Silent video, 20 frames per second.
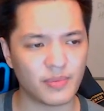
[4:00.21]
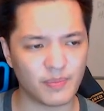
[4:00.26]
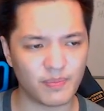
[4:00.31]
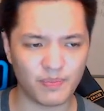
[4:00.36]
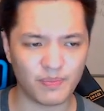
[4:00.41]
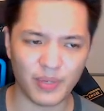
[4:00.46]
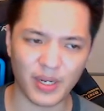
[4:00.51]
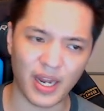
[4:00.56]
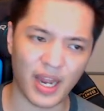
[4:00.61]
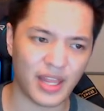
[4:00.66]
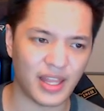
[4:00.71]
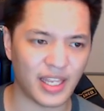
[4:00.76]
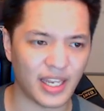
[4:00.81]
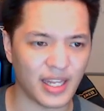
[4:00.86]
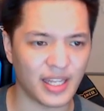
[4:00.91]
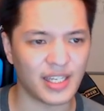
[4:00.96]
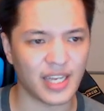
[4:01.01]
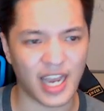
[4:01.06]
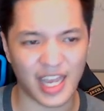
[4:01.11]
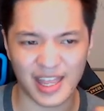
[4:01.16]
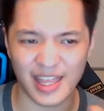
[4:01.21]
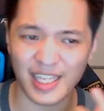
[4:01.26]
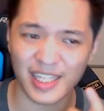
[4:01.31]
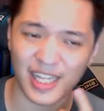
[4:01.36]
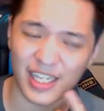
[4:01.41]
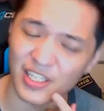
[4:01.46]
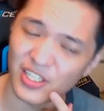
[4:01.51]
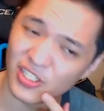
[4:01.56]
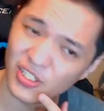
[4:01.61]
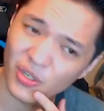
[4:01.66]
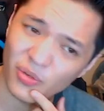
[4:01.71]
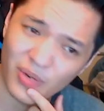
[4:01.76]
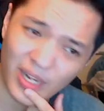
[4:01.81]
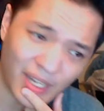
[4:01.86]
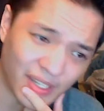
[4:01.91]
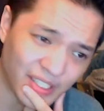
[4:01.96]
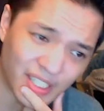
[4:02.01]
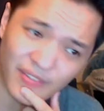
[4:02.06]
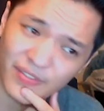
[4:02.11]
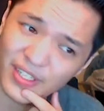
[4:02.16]
But at the end of the day, I think that's still
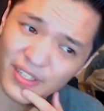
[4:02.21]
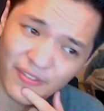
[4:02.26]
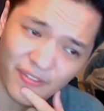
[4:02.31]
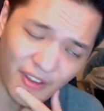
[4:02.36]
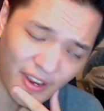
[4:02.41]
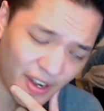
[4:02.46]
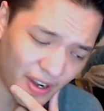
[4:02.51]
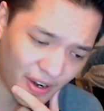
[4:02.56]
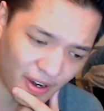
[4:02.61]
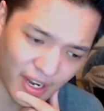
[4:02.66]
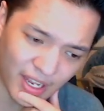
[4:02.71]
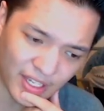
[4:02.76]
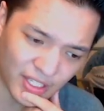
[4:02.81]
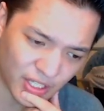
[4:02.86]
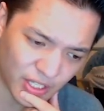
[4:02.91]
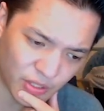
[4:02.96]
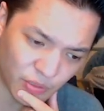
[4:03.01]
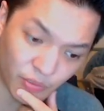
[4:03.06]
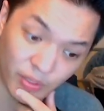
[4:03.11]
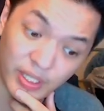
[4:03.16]
relatively fair. It's really